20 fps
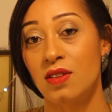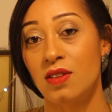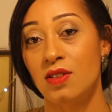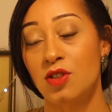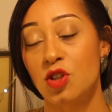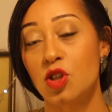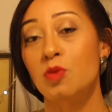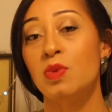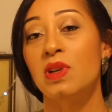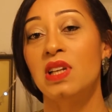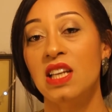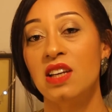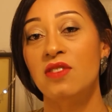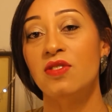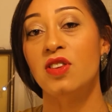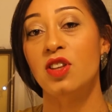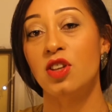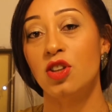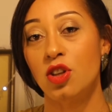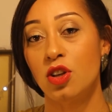Do you
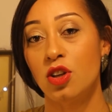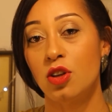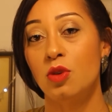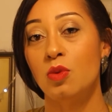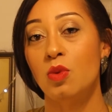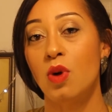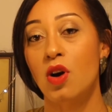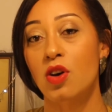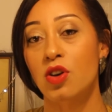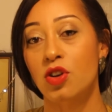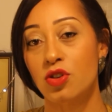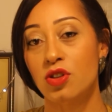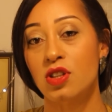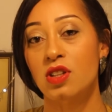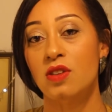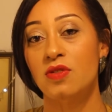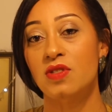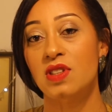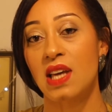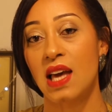believe that you are good
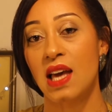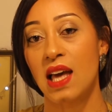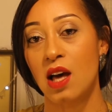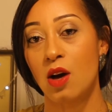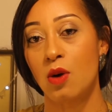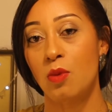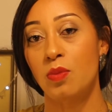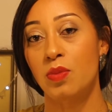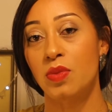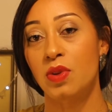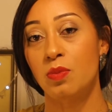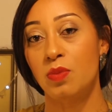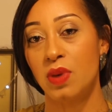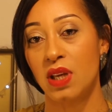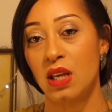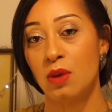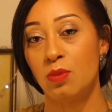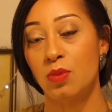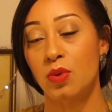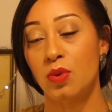enough to help the
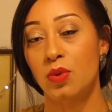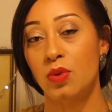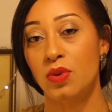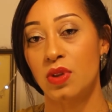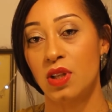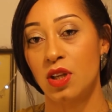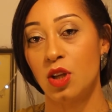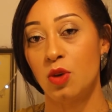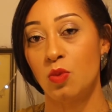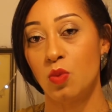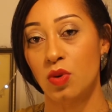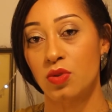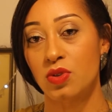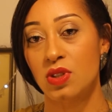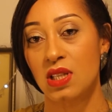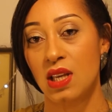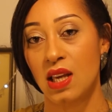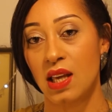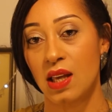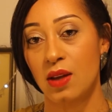people that you
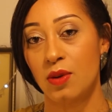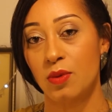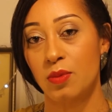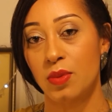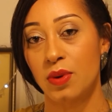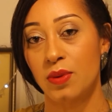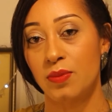want to help?